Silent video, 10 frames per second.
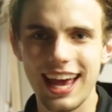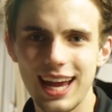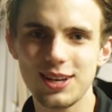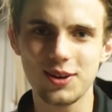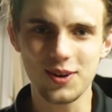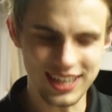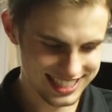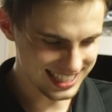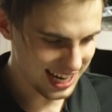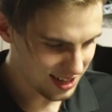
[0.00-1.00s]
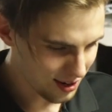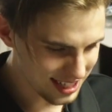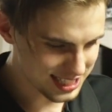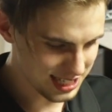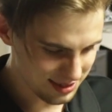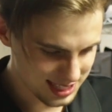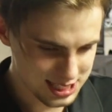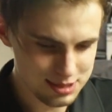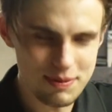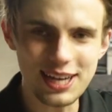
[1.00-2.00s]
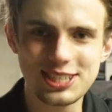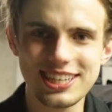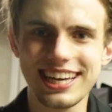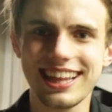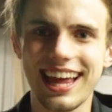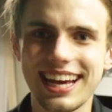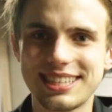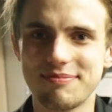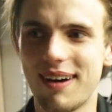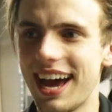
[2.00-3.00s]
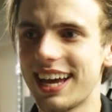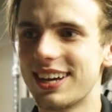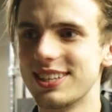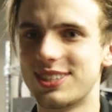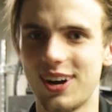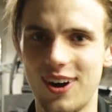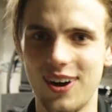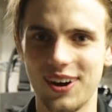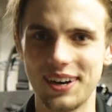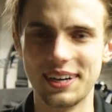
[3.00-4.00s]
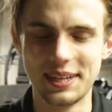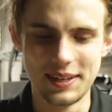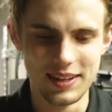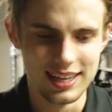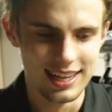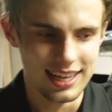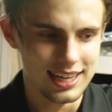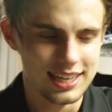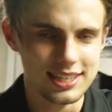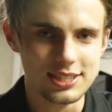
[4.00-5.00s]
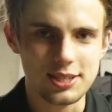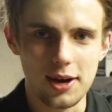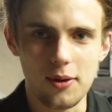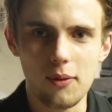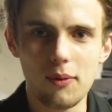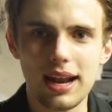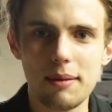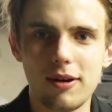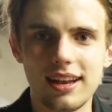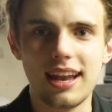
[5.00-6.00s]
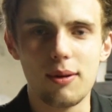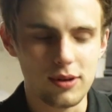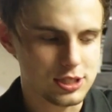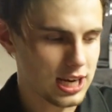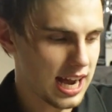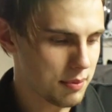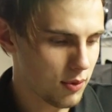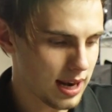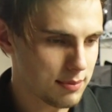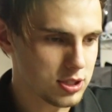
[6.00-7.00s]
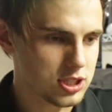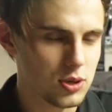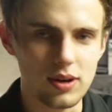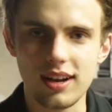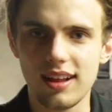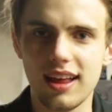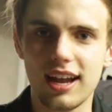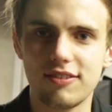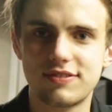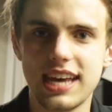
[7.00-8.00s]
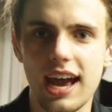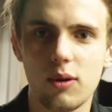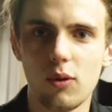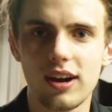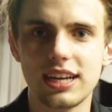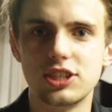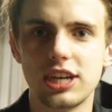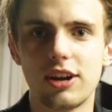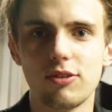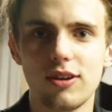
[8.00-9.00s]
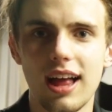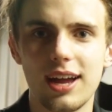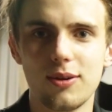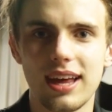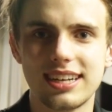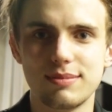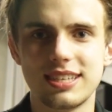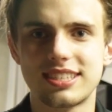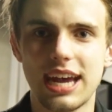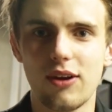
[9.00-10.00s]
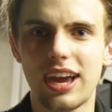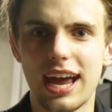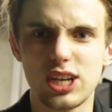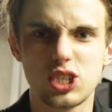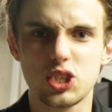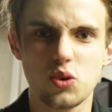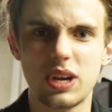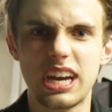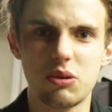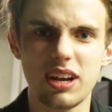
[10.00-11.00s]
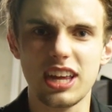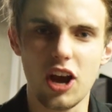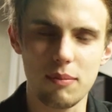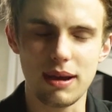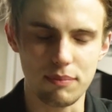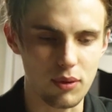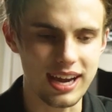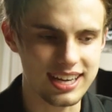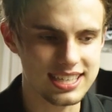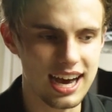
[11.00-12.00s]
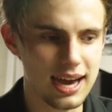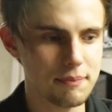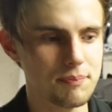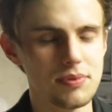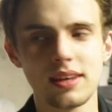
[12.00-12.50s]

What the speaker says: And Chris, I noticed you especially liked my guitar. So when I'm on a network job or when I'm just doing a lot of tech work in general, I don't like to be staring at a screen really on my break time.